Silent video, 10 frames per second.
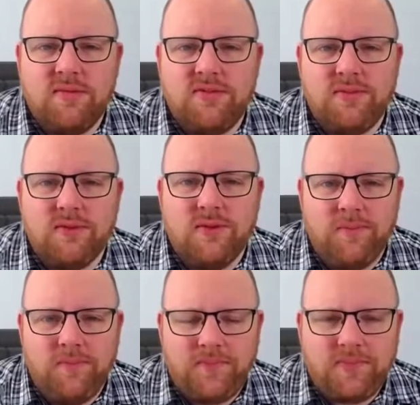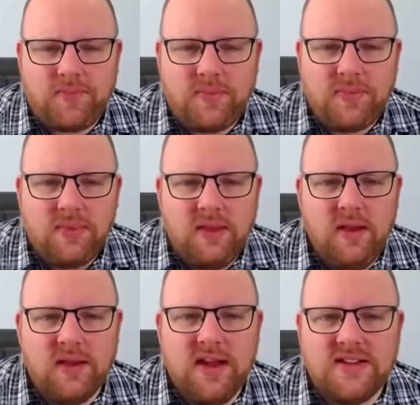before.
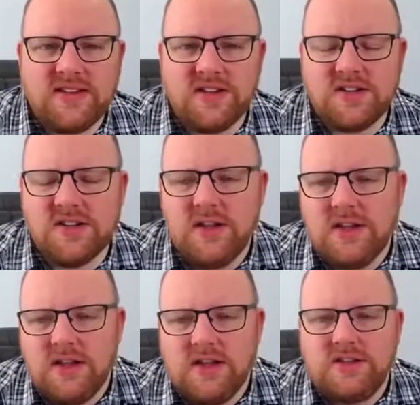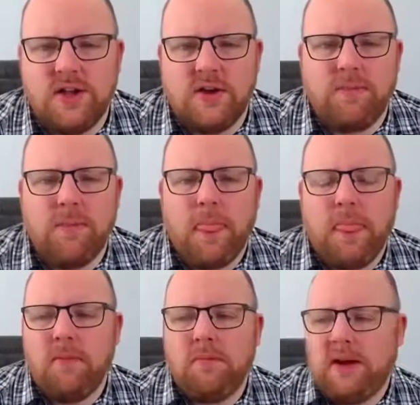Okay, Sasha. So
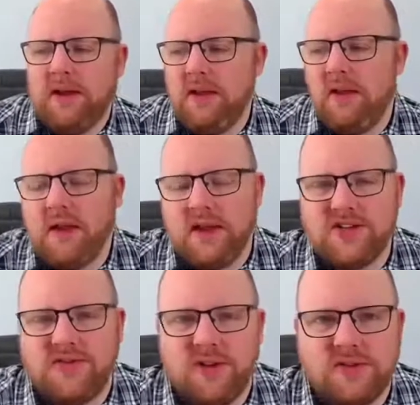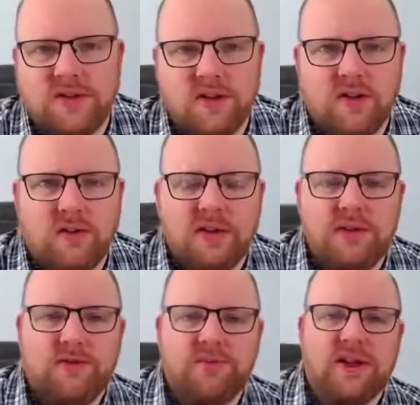planning your cash flows when
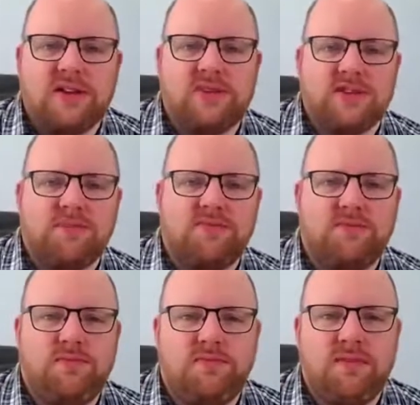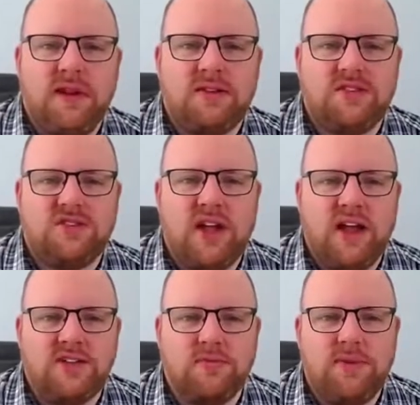you're making such a big
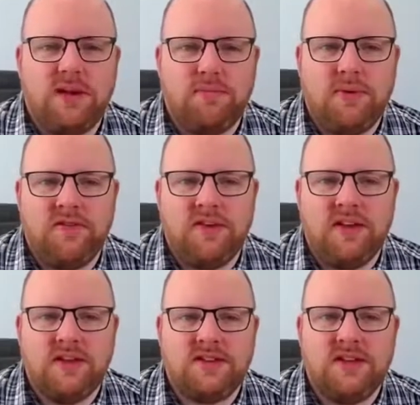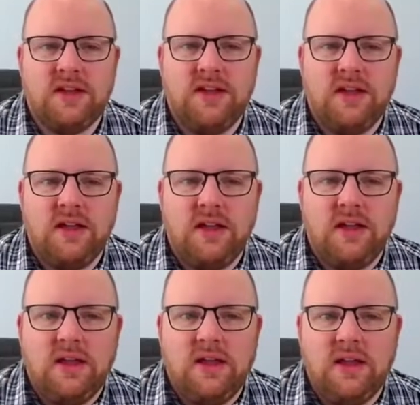change and big pivot
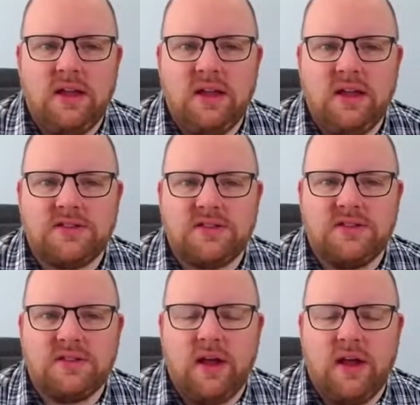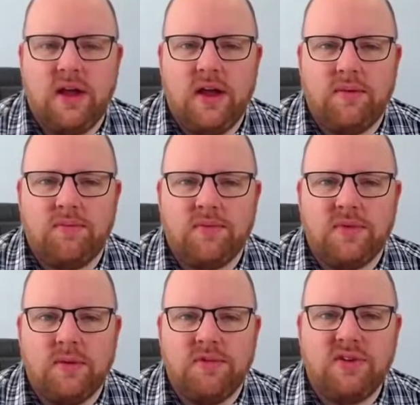is
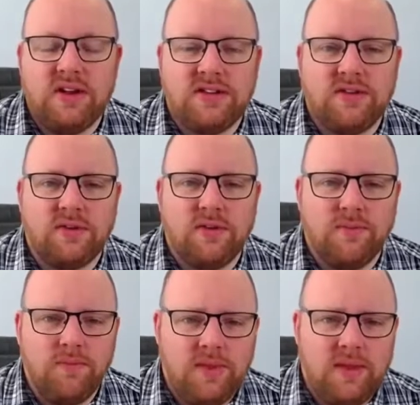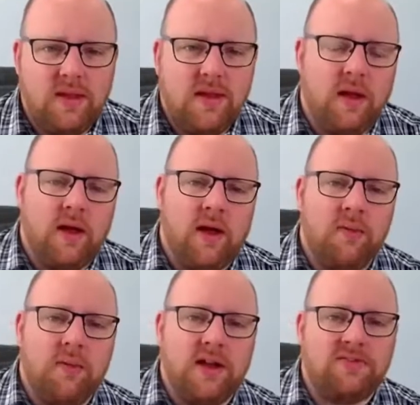can be really difficult.
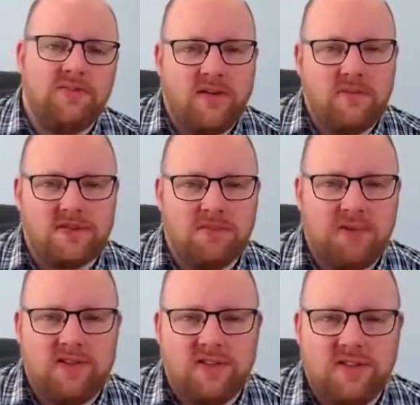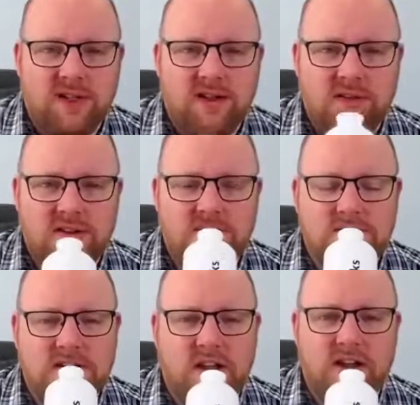And it's very much a bit of a finger in the
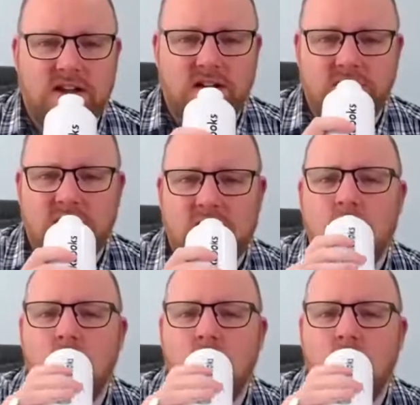sky kind of thing.